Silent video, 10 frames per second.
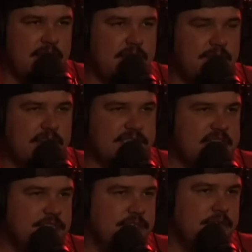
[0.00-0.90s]
The
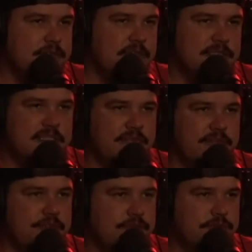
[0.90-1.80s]
investigation also had
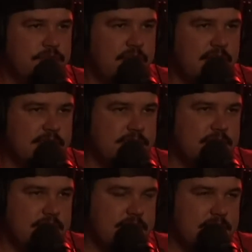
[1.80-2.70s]
several huge flaws.
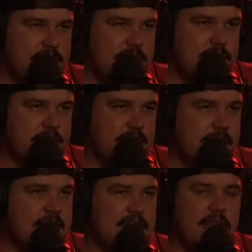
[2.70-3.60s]

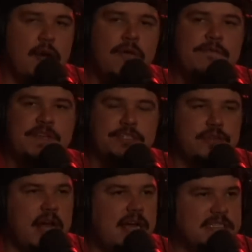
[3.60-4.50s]
Again, no
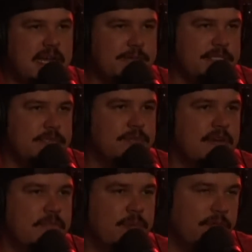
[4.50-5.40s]
official autopsies were
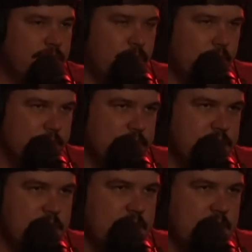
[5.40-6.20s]
ever performed,